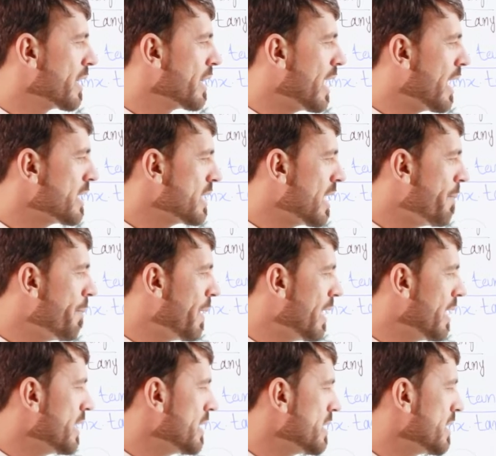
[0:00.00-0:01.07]
The example
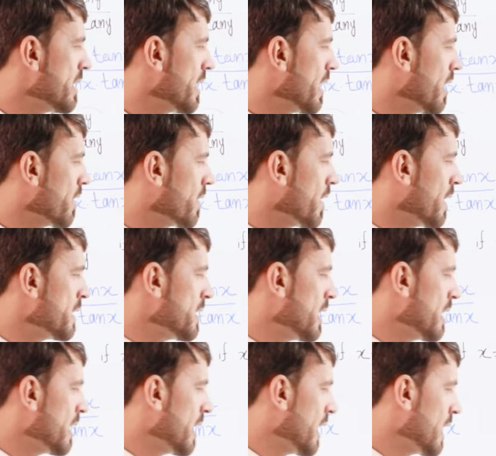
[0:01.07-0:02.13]
is
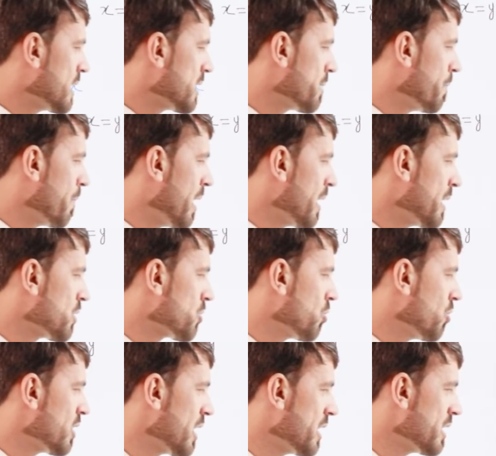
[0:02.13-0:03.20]
tangent x minus
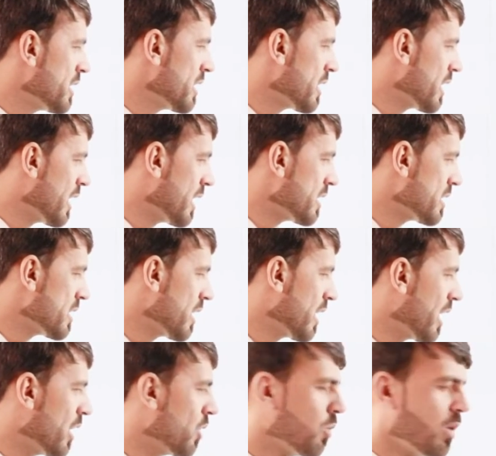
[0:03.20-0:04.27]
cotangent x
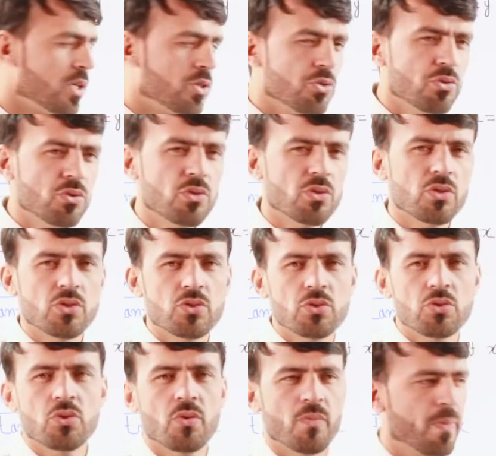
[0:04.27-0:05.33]
equal to
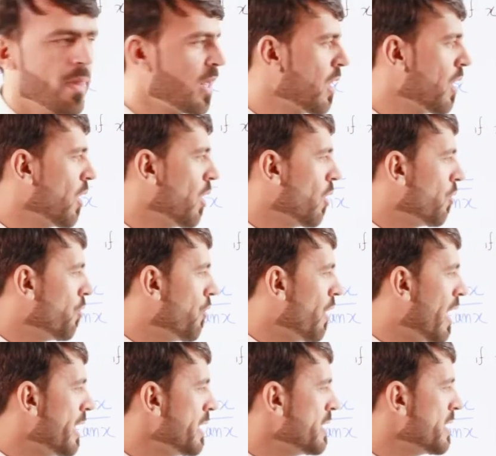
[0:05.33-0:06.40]
2.
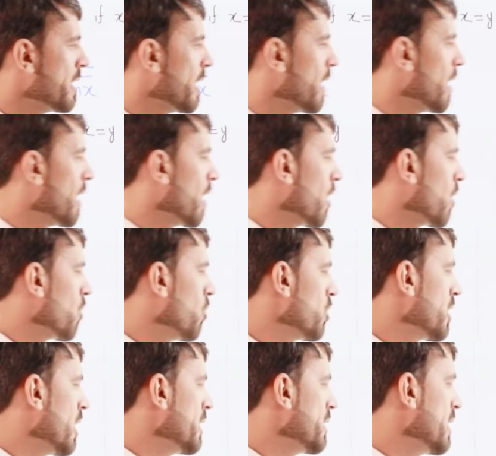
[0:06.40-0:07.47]
Find
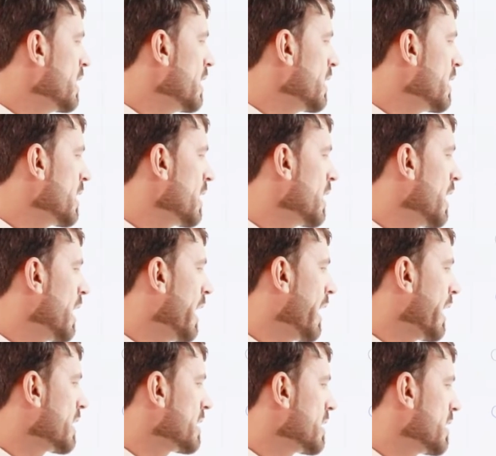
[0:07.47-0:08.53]
cotangent
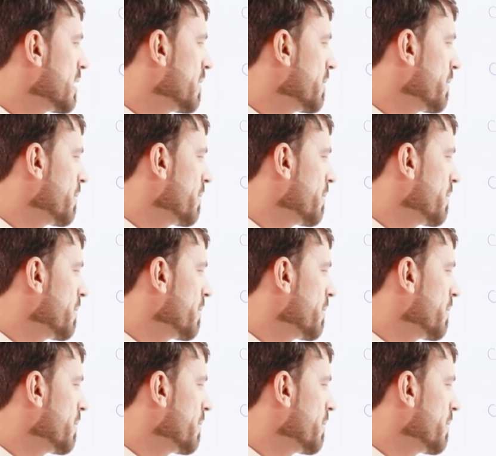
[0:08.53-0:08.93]
x.